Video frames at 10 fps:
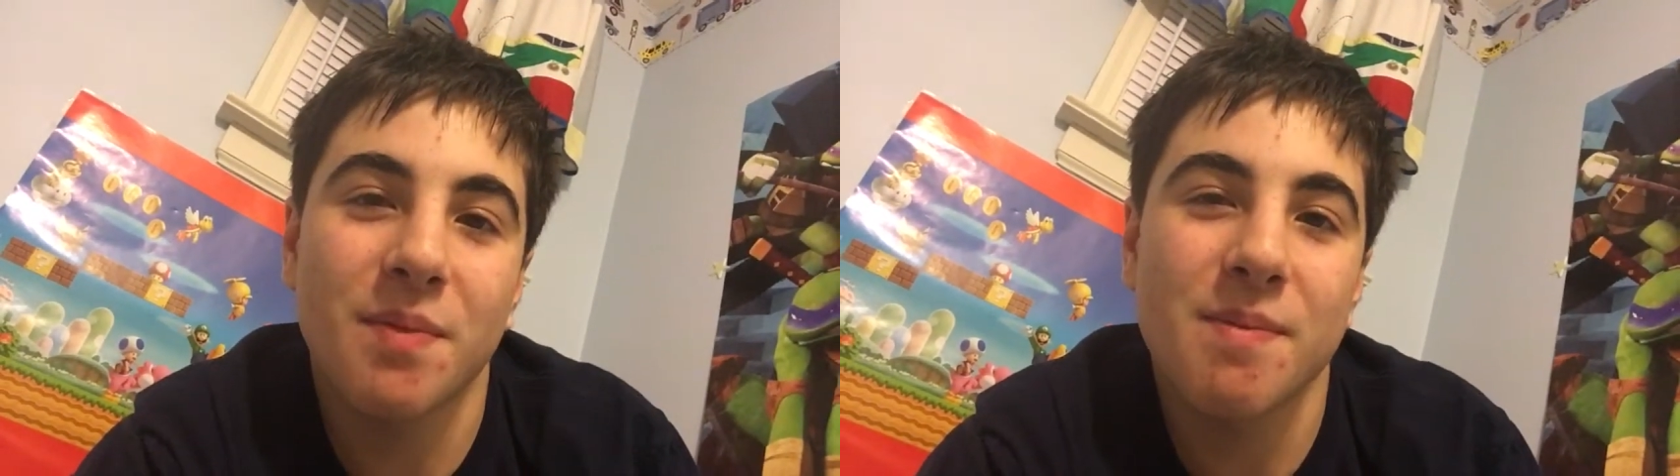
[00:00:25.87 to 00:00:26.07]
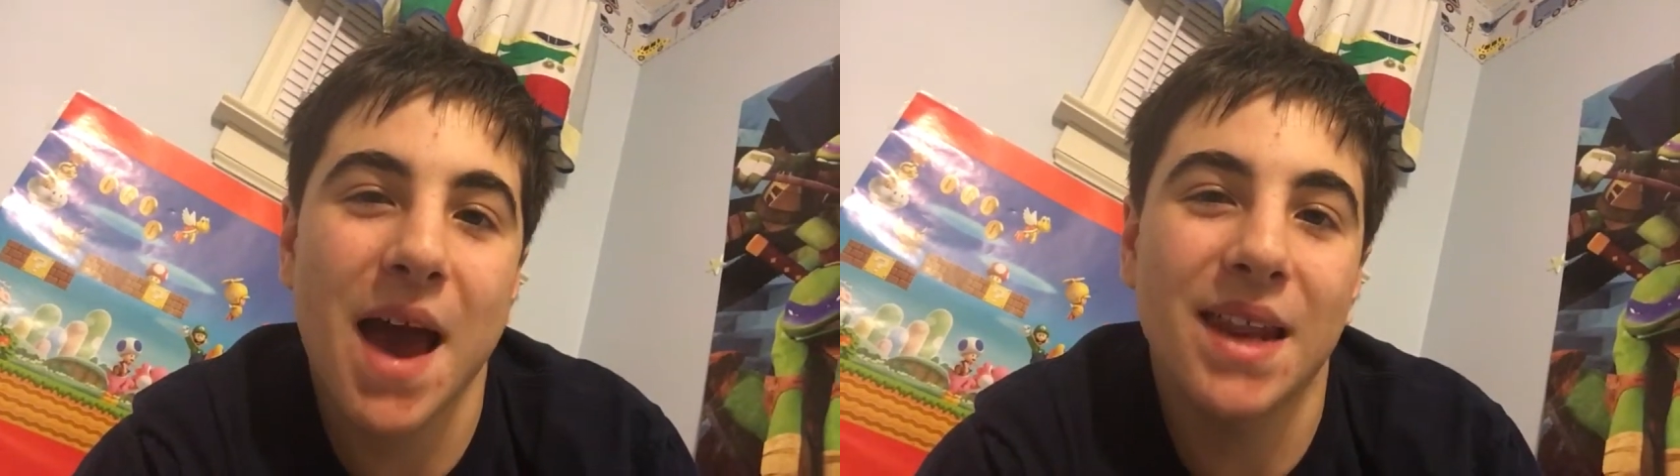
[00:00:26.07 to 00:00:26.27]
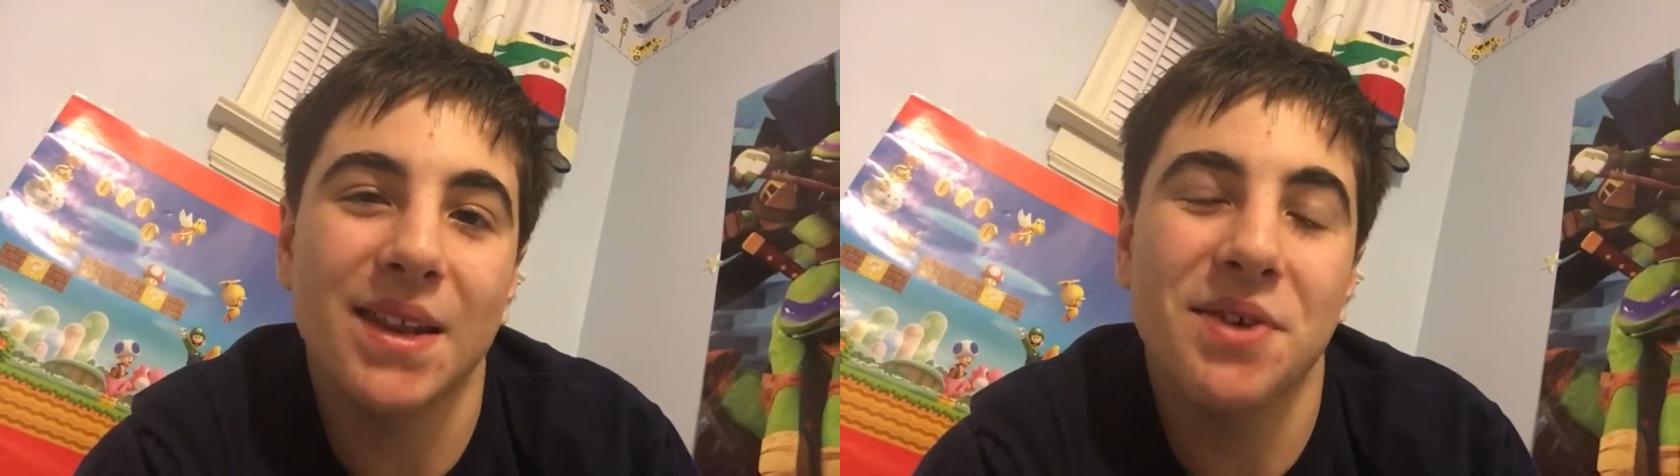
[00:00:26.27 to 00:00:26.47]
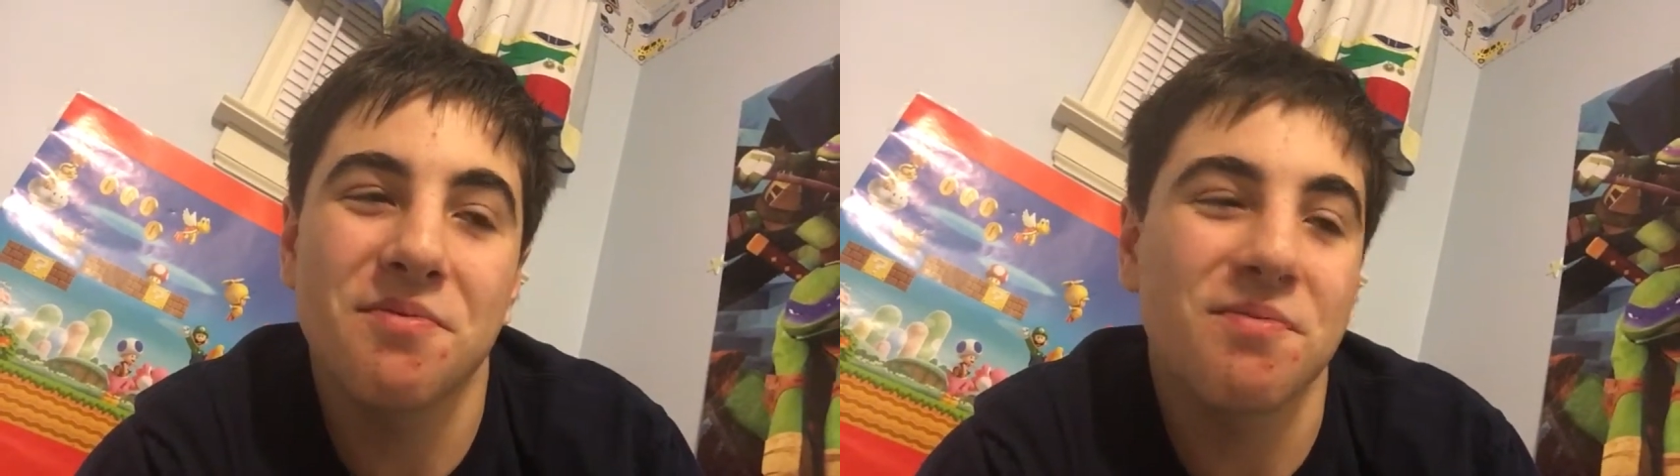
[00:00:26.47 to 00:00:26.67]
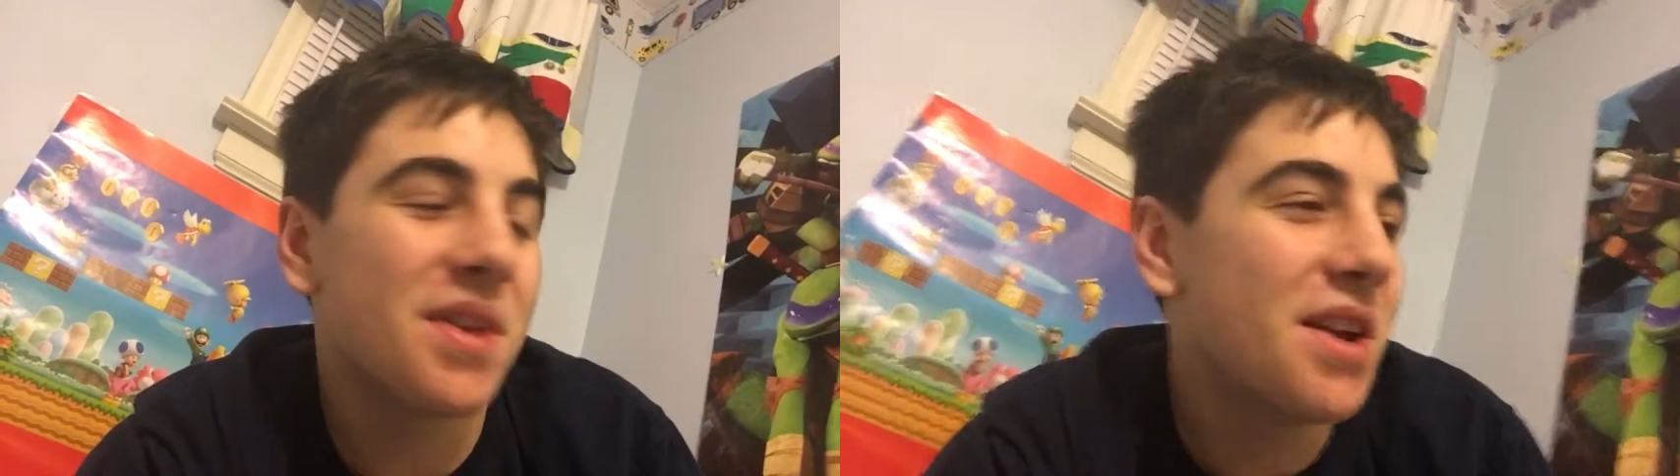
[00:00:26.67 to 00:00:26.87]
badly.
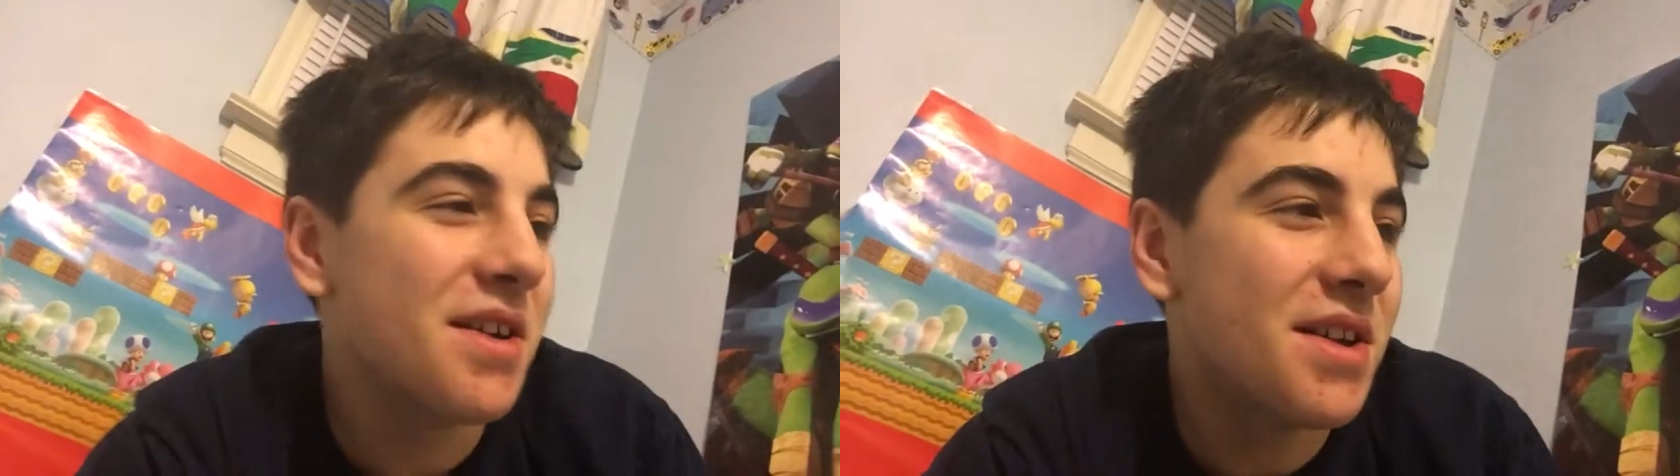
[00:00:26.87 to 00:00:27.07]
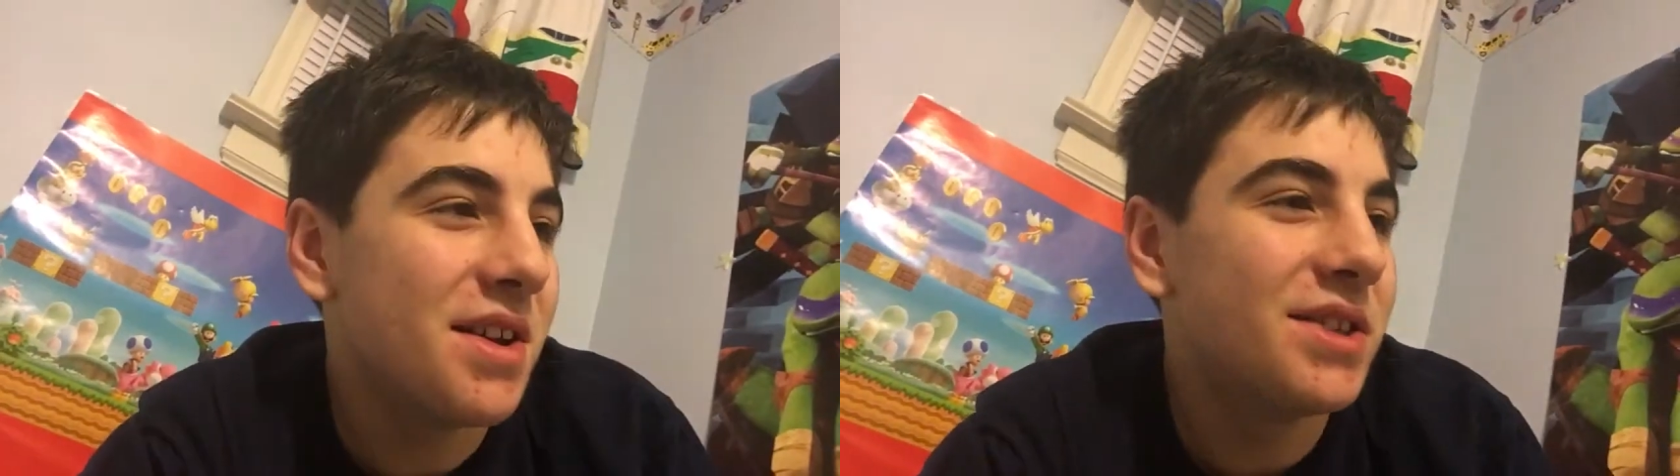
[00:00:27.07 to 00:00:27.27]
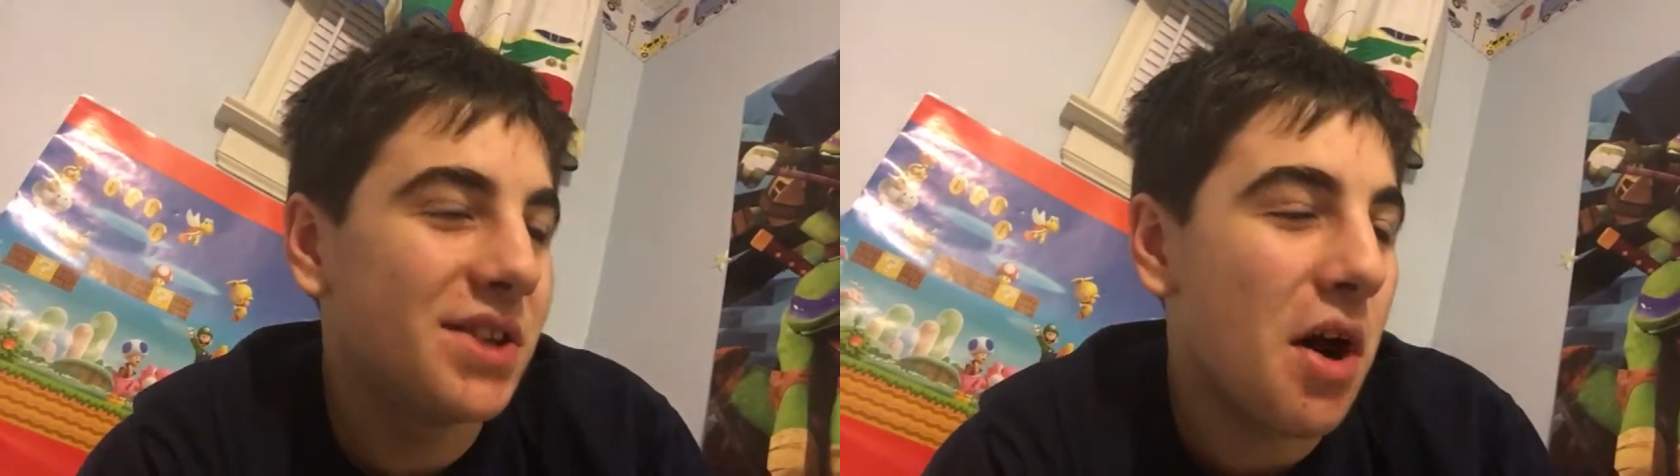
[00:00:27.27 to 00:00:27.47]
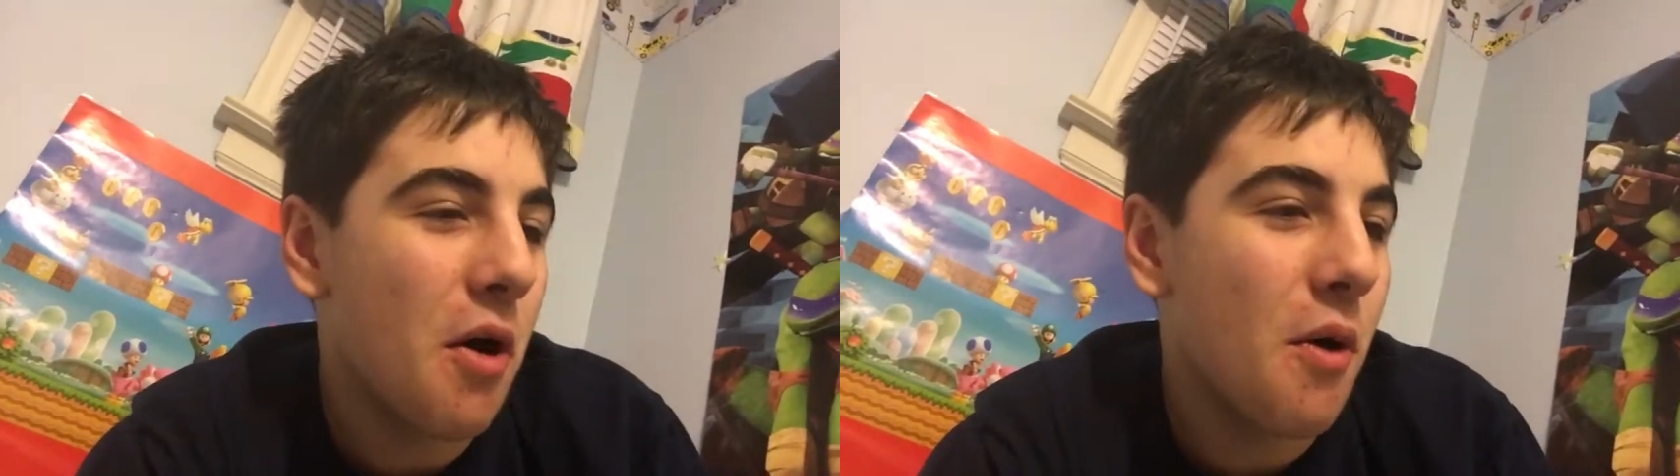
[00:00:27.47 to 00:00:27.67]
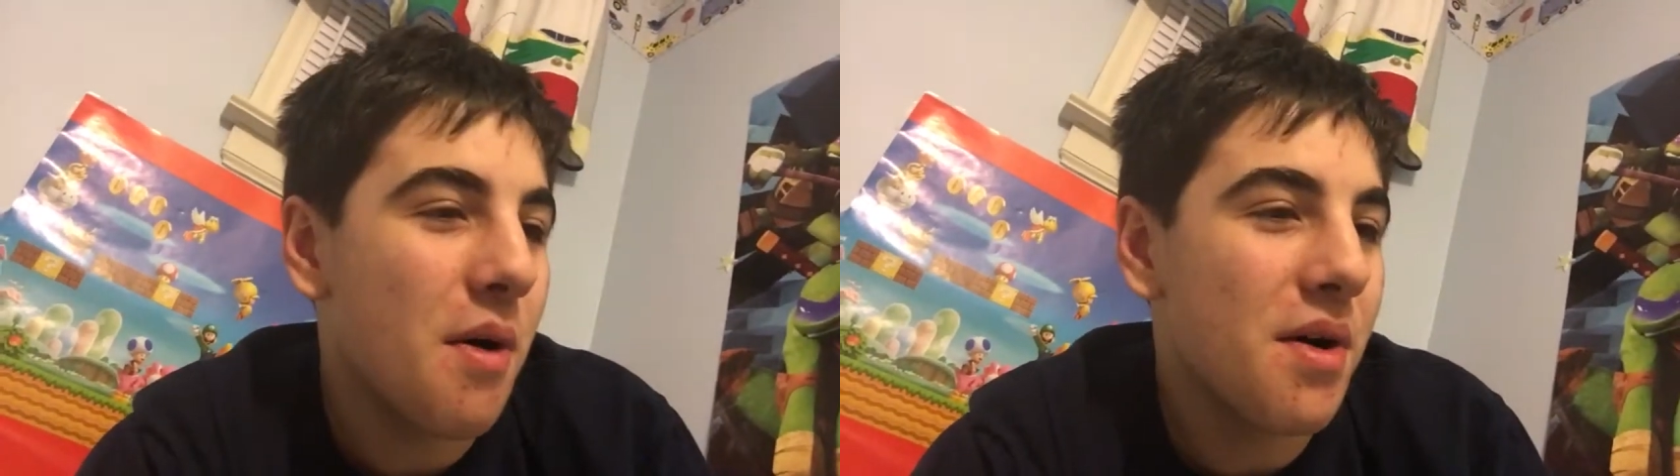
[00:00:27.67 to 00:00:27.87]

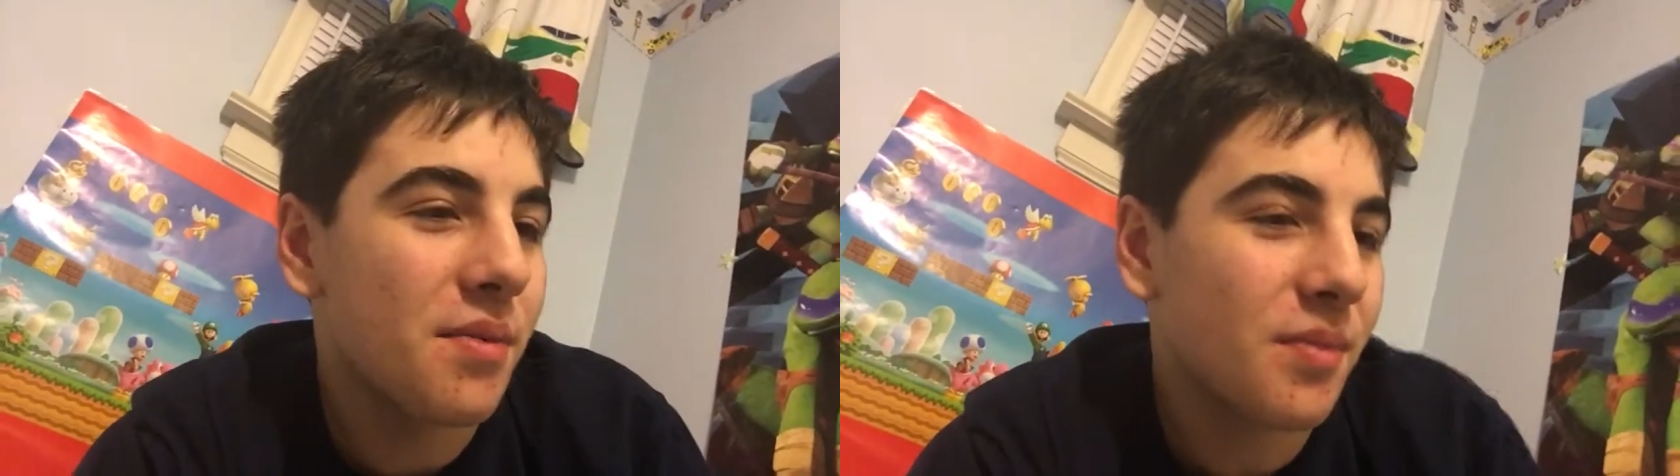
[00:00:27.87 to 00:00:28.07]
So